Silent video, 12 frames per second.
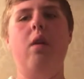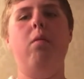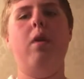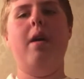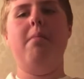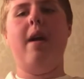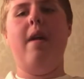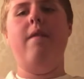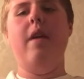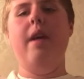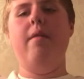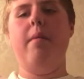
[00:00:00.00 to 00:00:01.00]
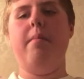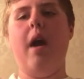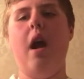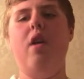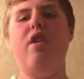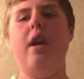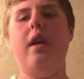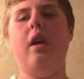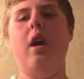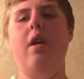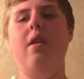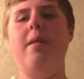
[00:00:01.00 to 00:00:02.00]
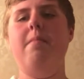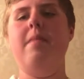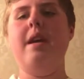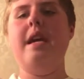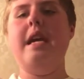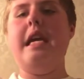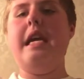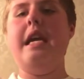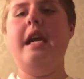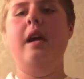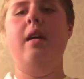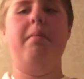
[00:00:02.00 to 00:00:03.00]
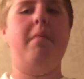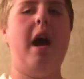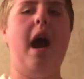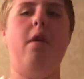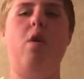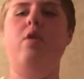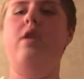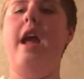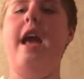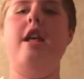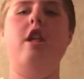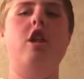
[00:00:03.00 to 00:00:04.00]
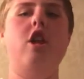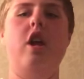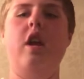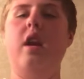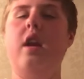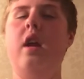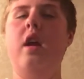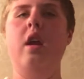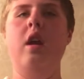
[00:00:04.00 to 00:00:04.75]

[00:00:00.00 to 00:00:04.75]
One of my favorite powers named Cody B. Pyro Nation.